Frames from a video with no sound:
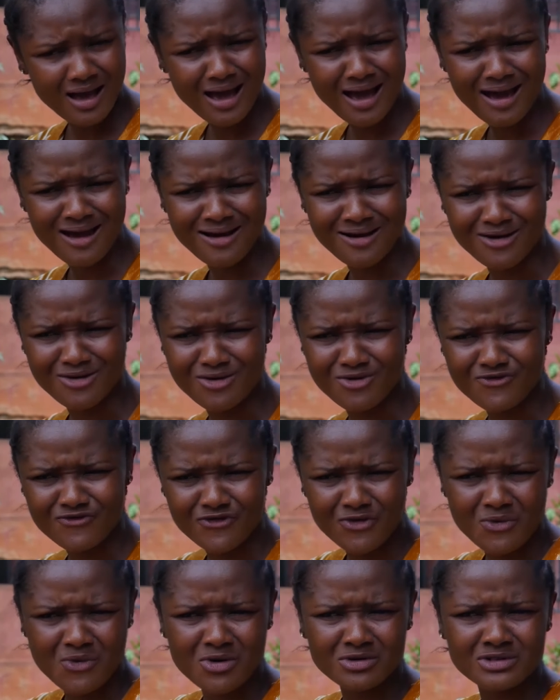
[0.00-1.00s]
How?
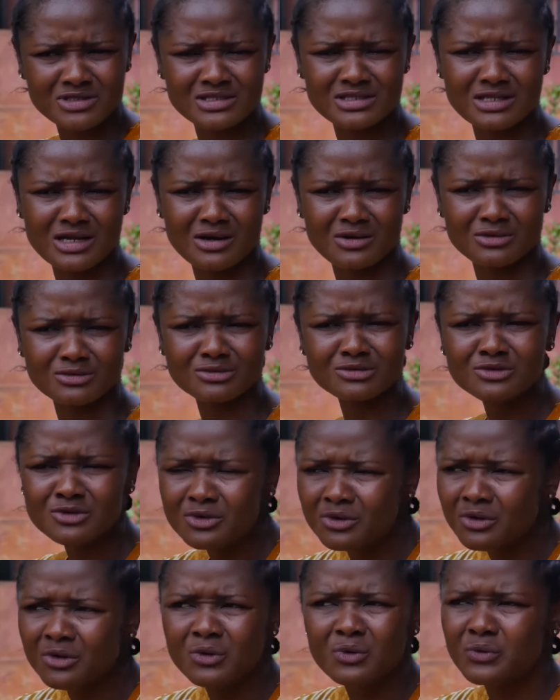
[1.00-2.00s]
For what now?
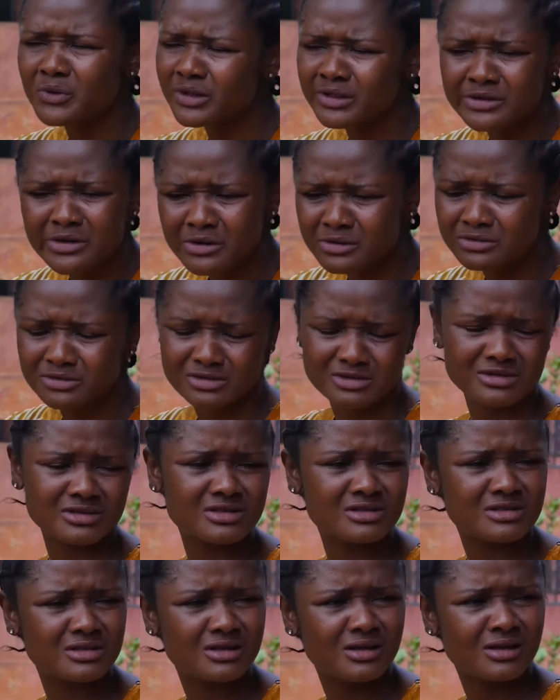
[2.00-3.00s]
No, we don't.